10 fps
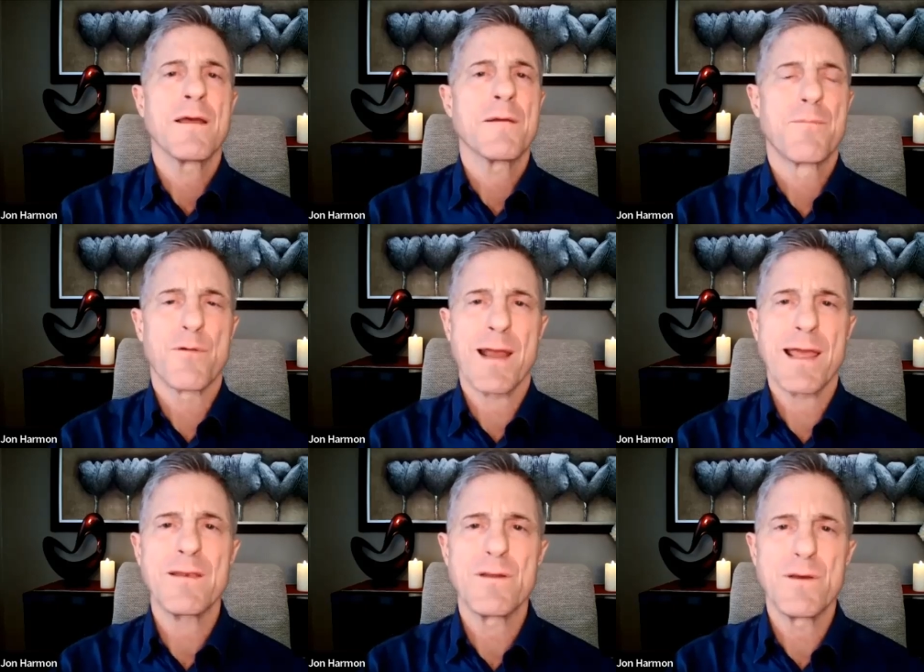
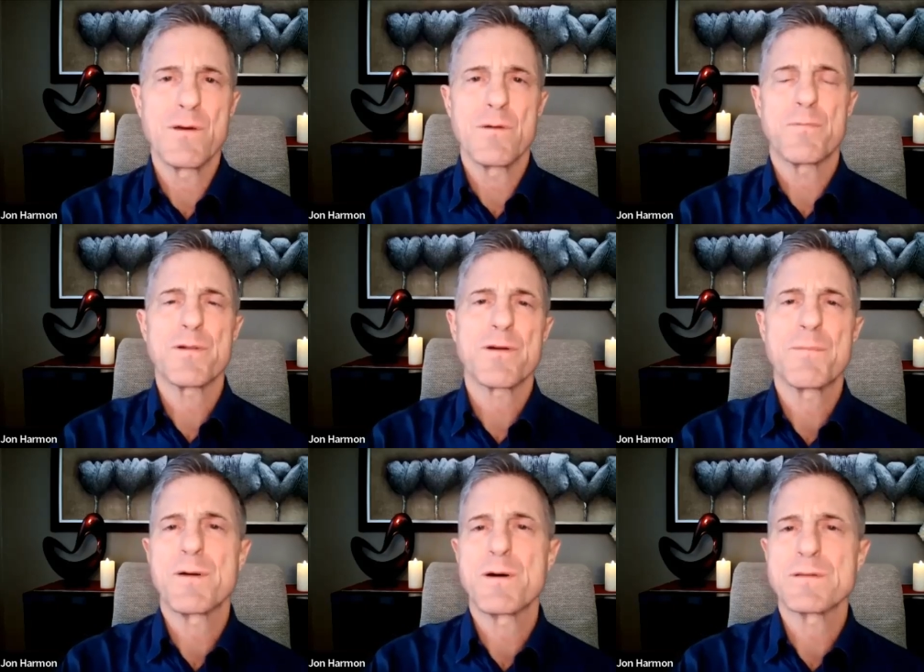brand new
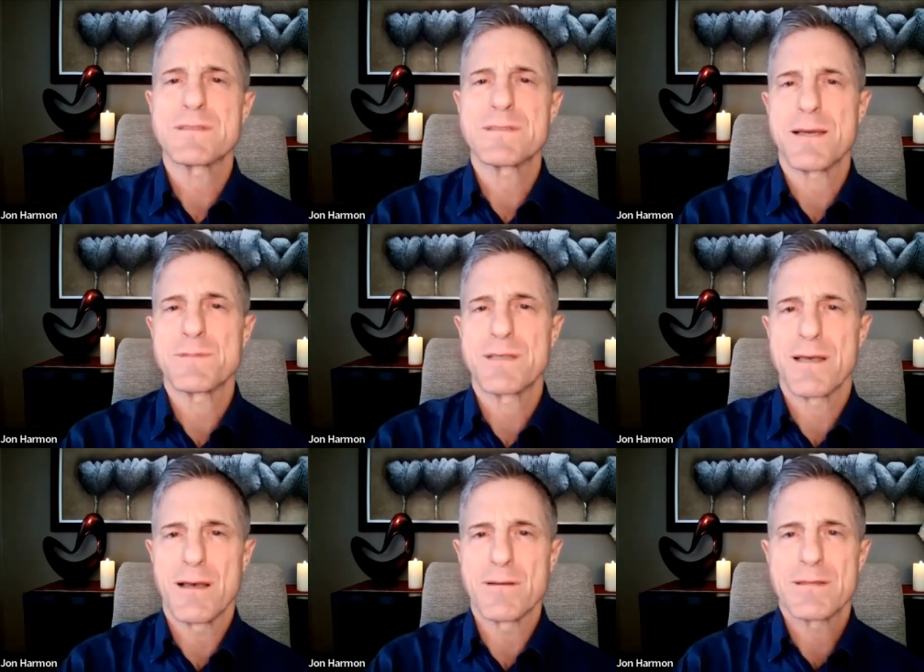pluripotent stem
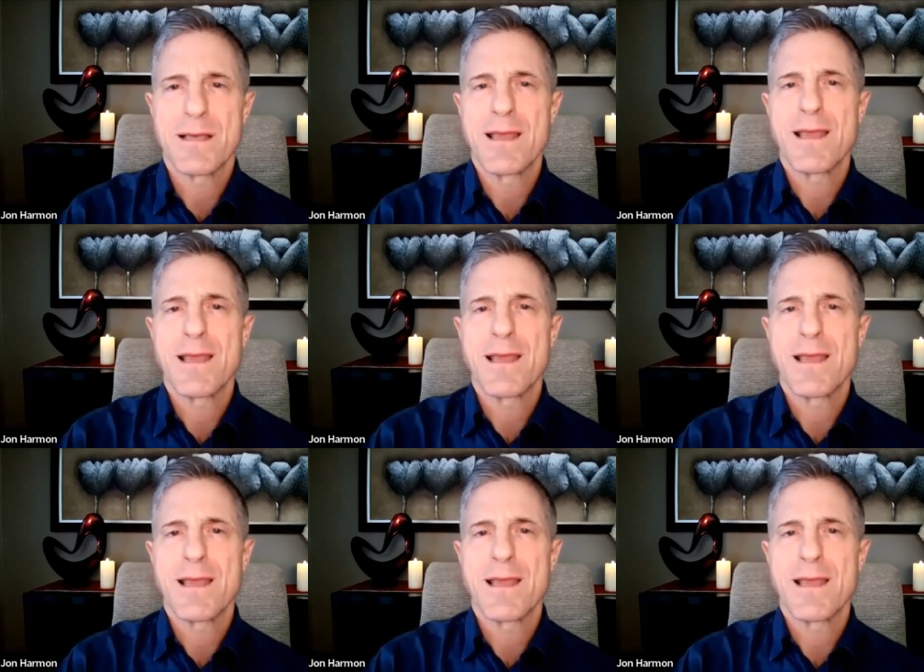cells.